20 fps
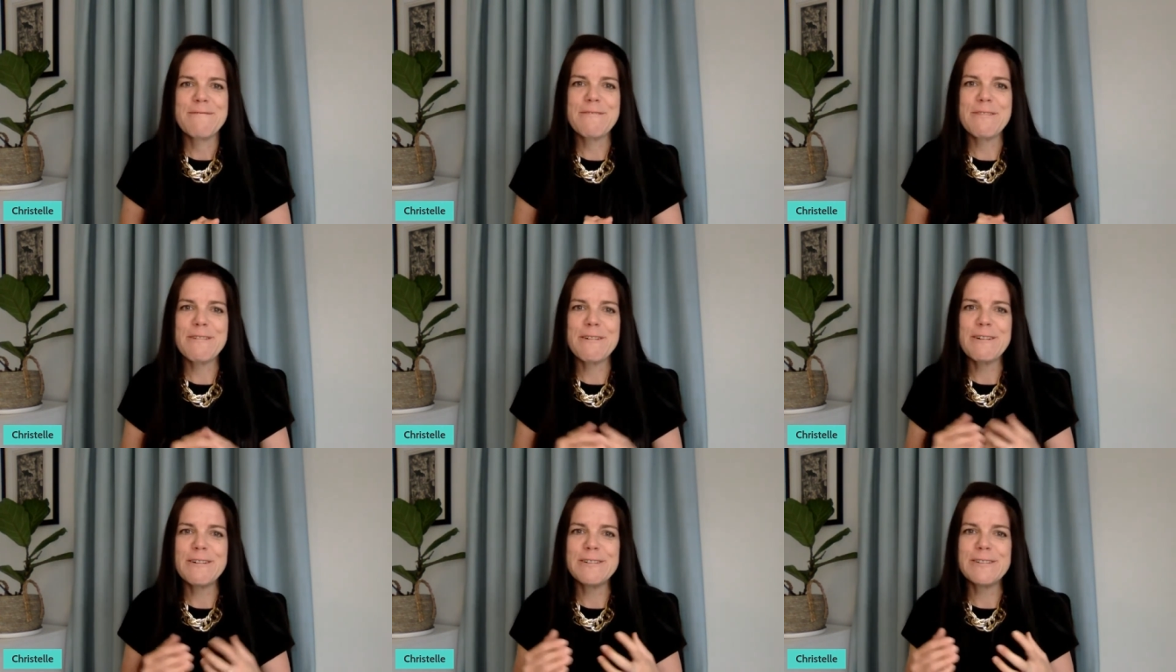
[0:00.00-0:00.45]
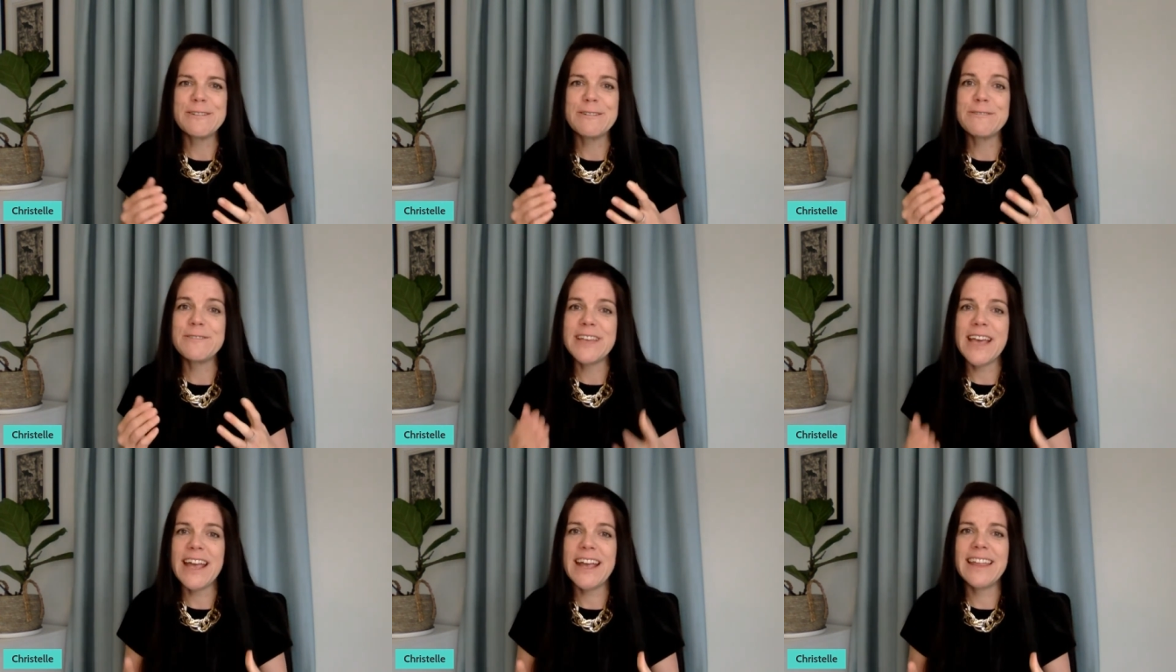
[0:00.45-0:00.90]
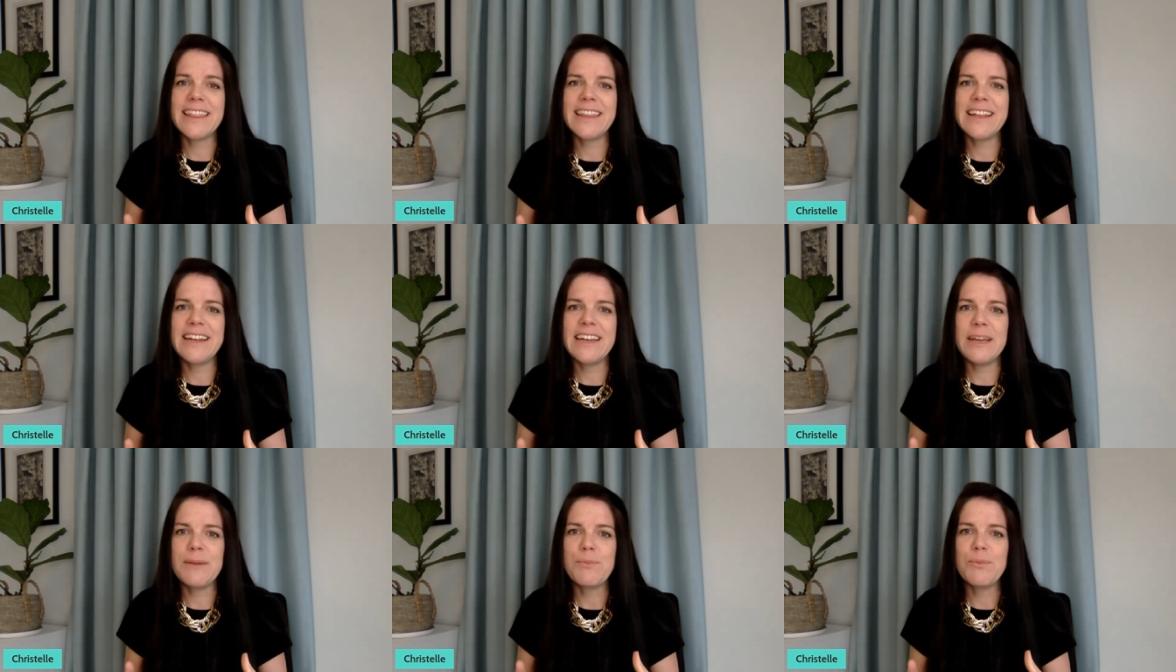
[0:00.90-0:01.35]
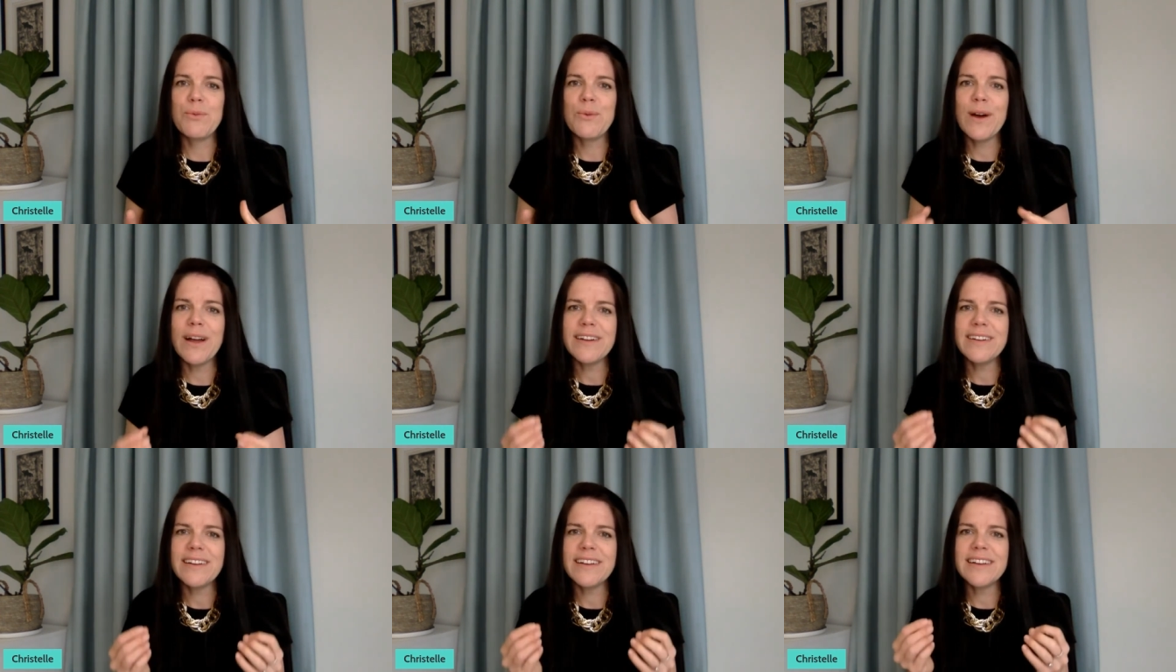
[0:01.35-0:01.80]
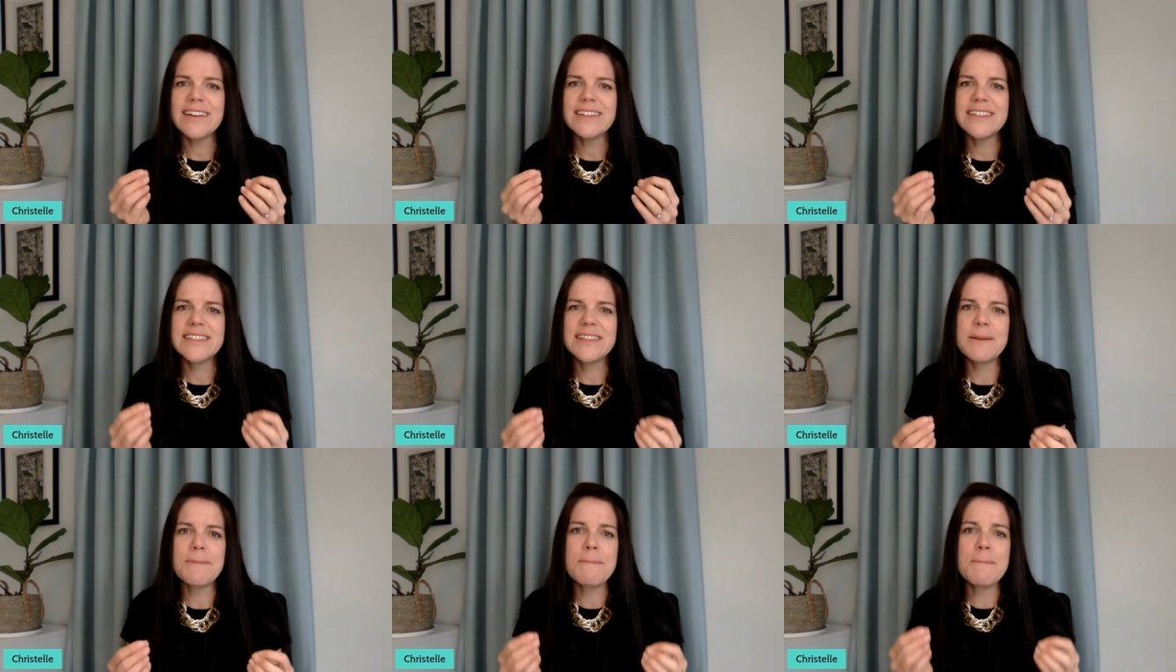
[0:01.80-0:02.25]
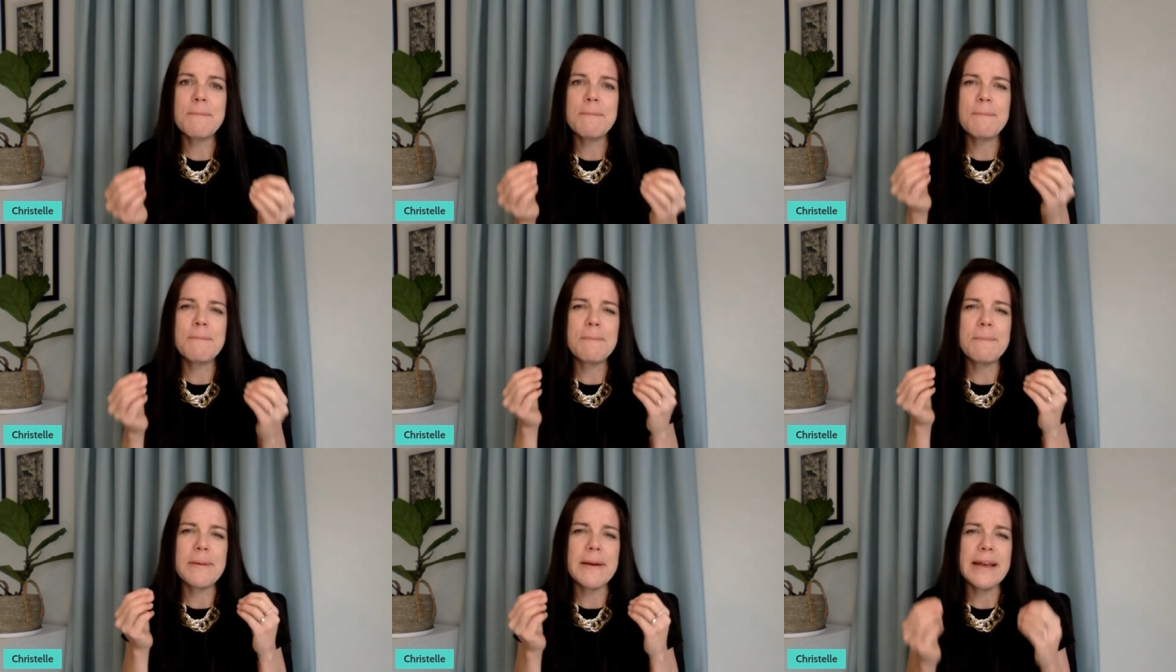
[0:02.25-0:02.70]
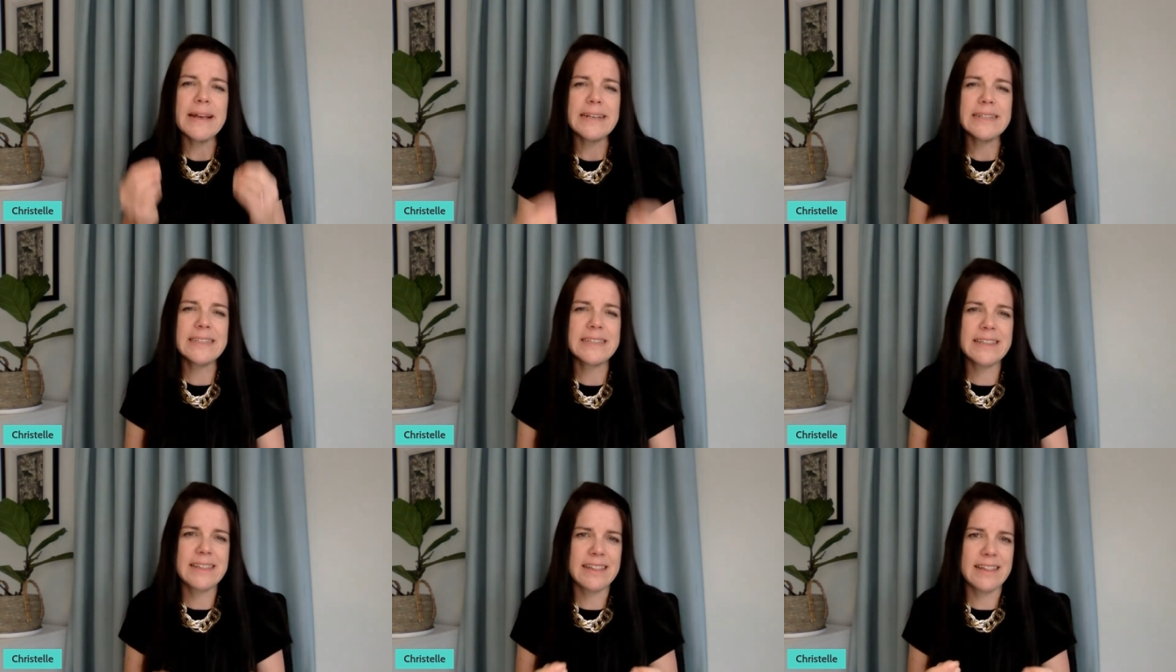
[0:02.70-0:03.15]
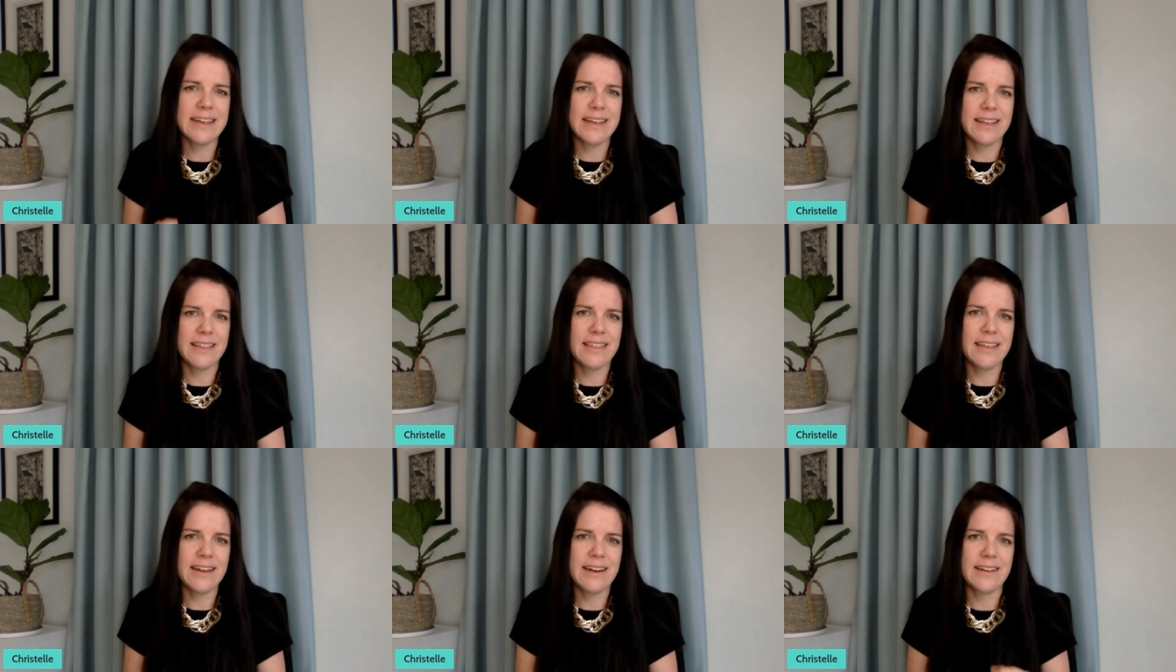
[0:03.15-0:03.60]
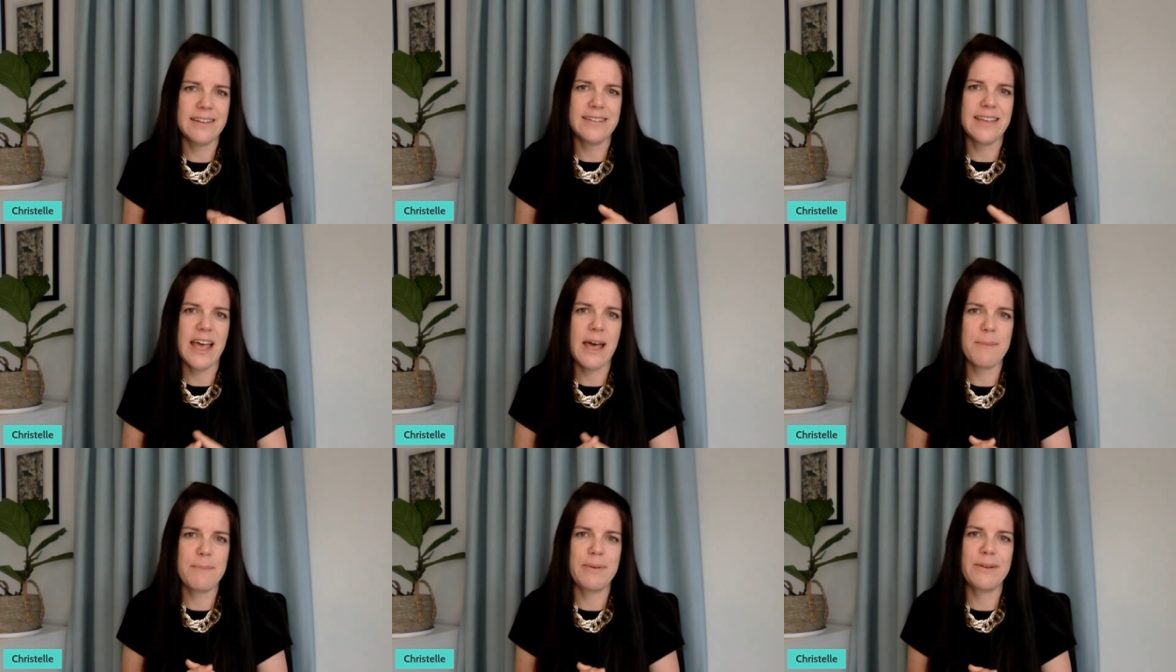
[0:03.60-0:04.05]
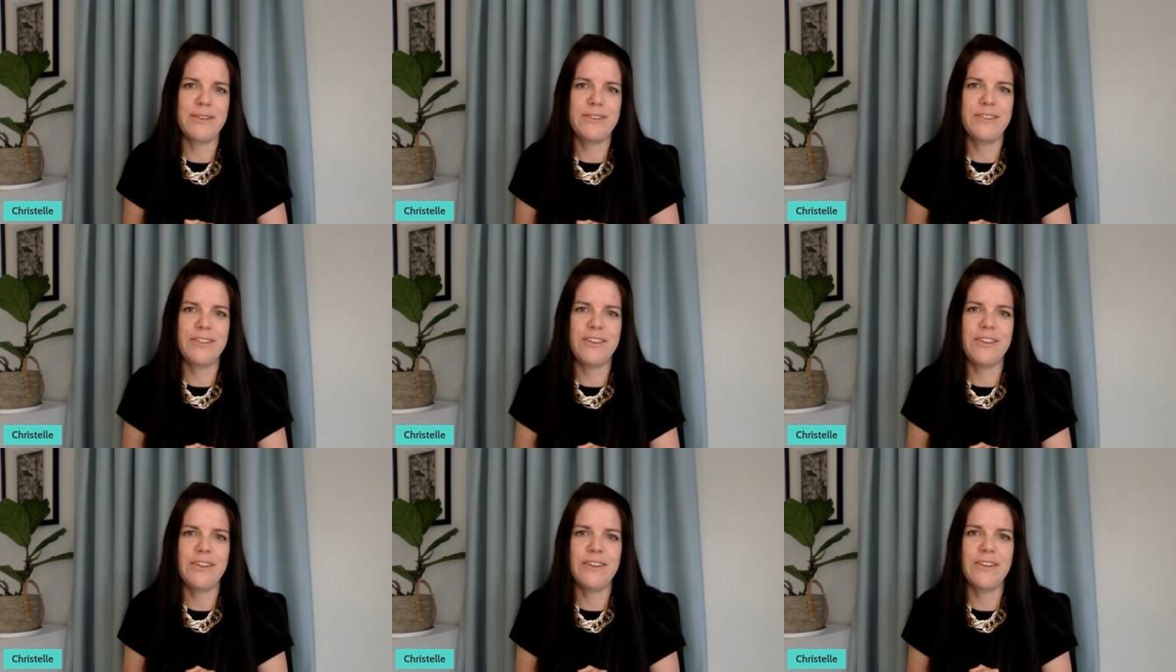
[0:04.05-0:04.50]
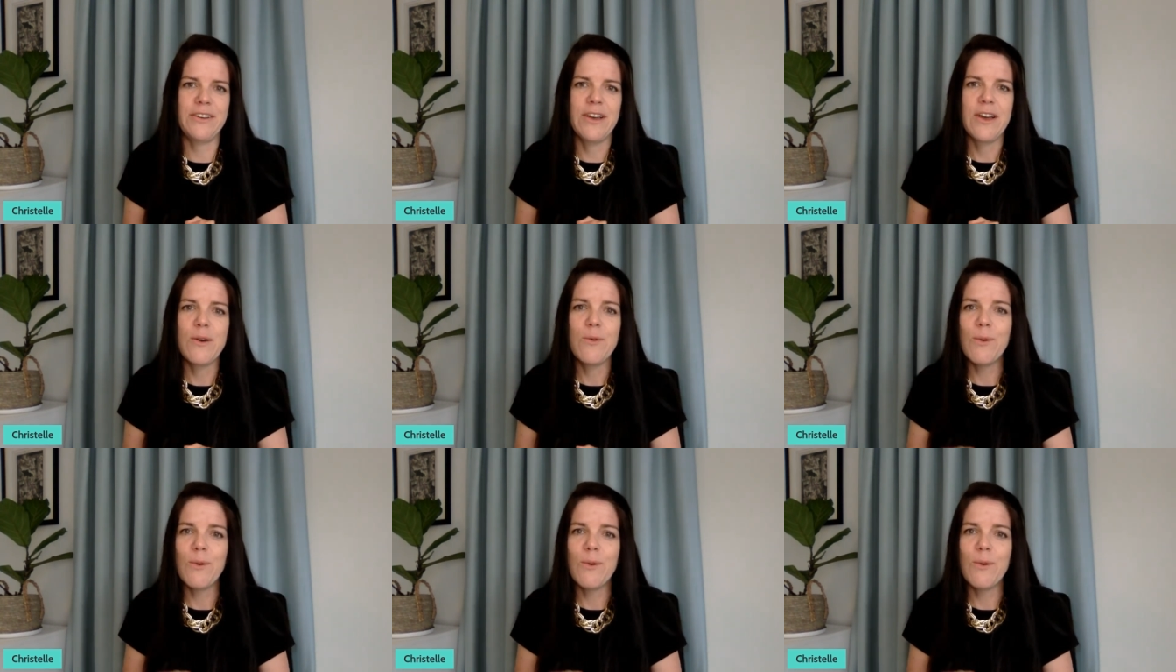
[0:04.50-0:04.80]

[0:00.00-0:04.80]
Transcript: for those who've taken the leap, what is the best thing that has happened to you?